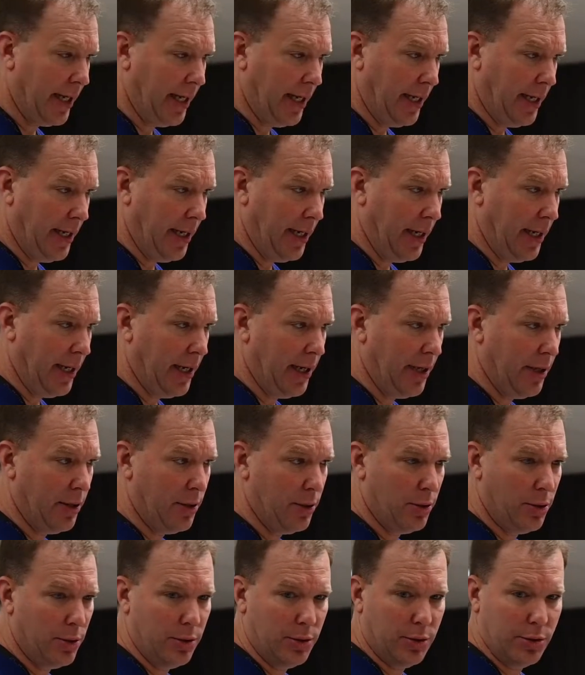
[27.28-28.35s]
is removed
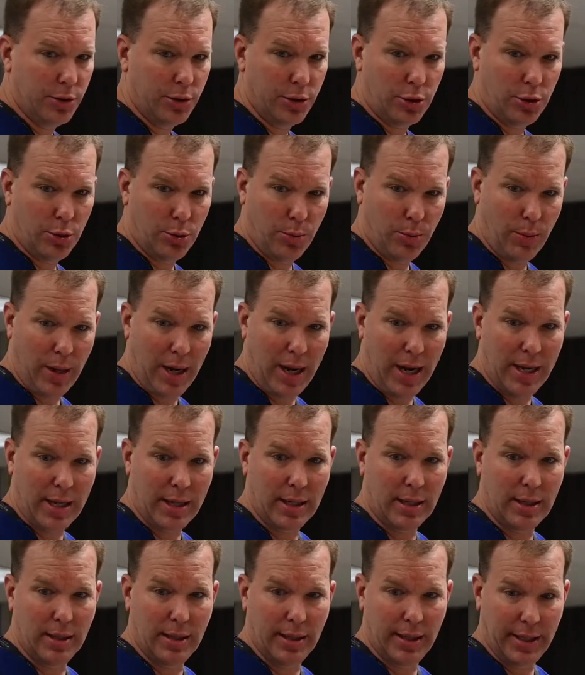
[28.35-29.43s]
from a patient's body,
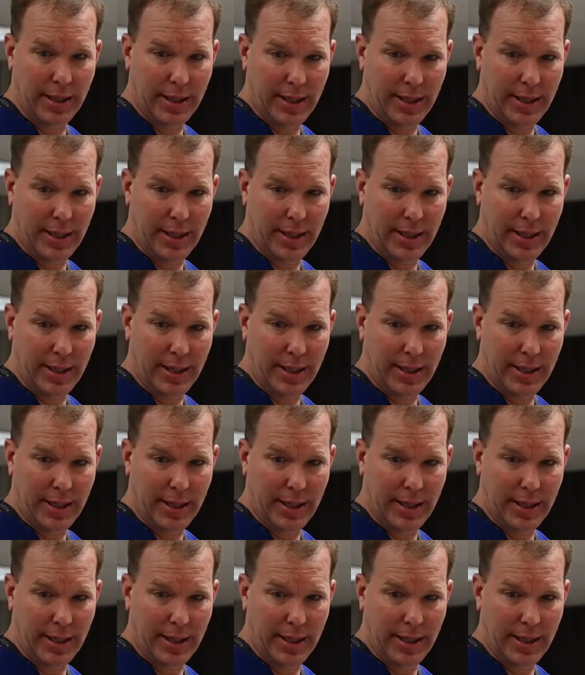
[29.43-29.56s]
it's